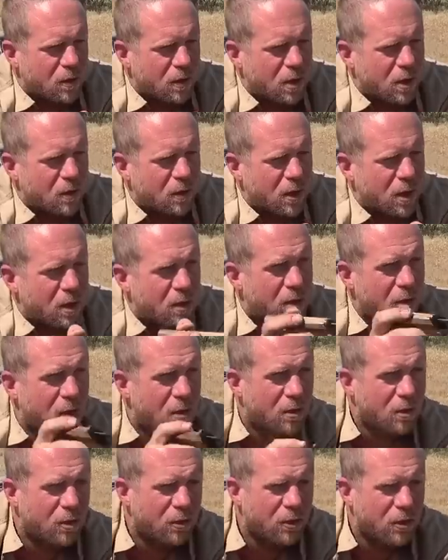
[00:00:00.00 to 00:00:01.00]
here, and here.
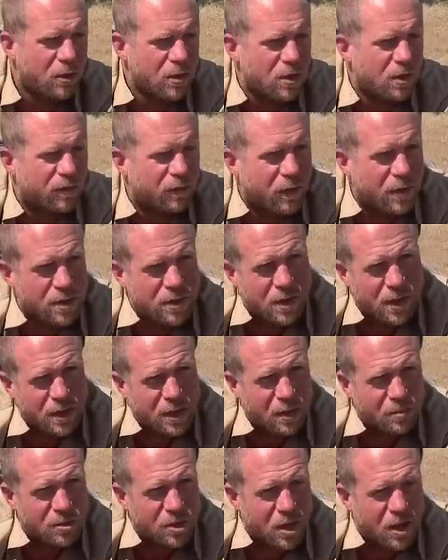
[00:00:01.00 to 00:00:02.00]
You'll notice the front sight
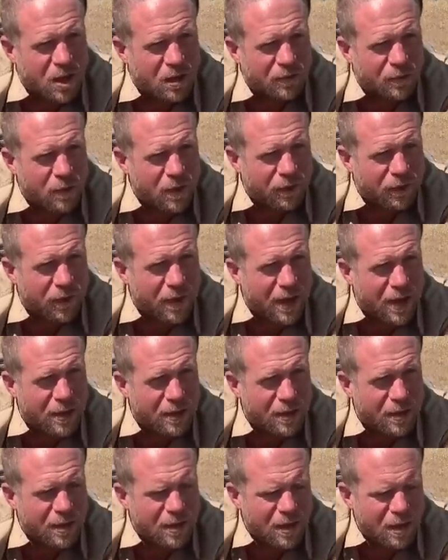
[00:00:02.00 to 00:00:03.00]
comes off with that.
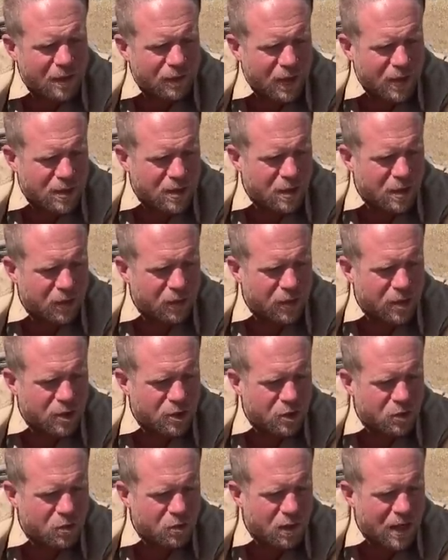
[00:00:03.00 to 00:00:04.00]
That's another
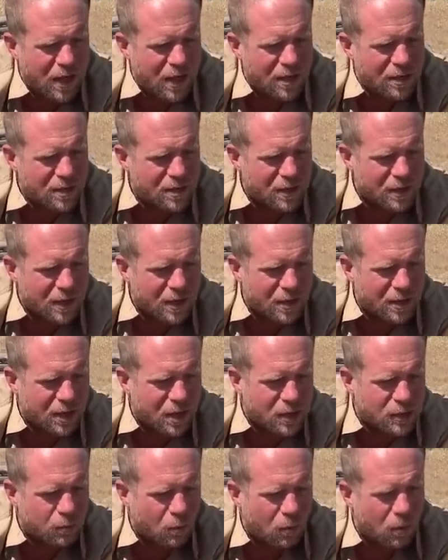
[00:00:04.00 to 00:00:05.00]
issue. As the gun
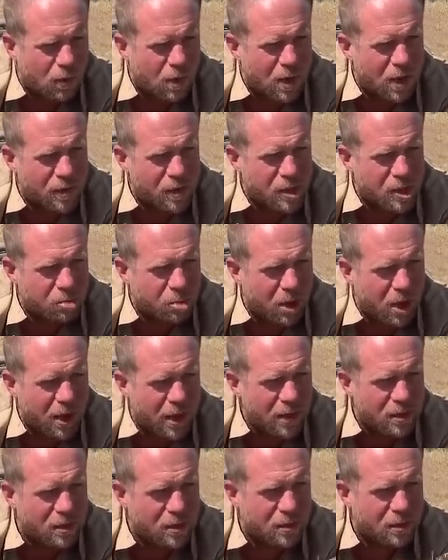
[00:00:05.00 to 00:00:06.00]
gets worn and the
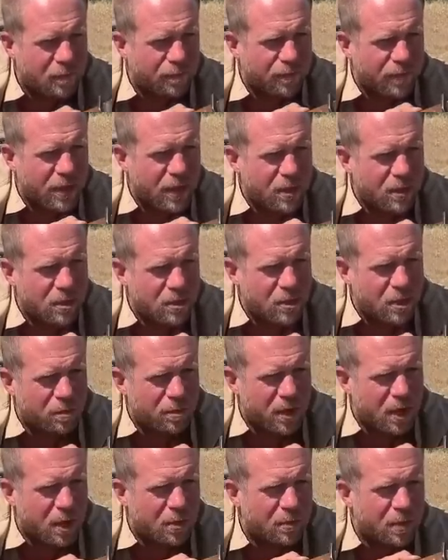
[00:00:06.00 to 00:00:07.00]
splines start
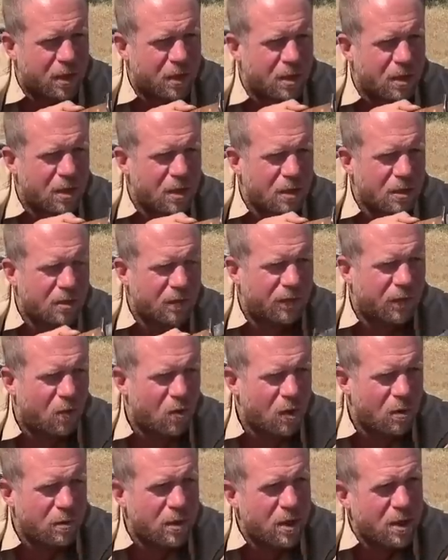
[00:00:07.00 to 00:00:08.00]
becoming
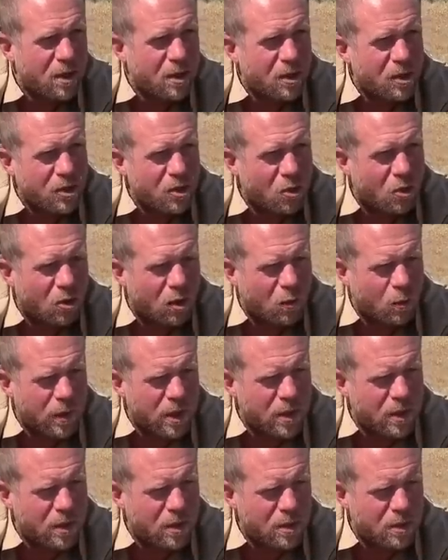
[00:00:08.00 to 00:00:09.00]
deformed, your
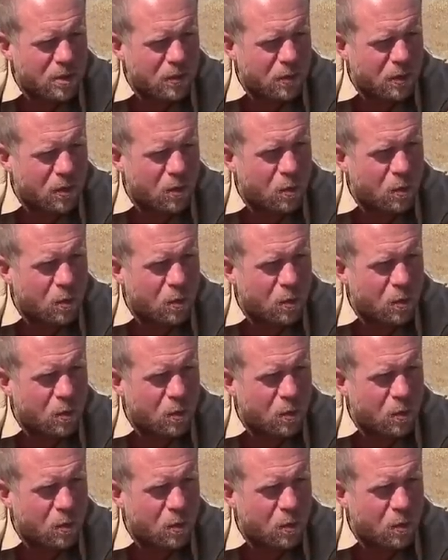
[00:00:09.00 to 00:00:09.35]
windage zero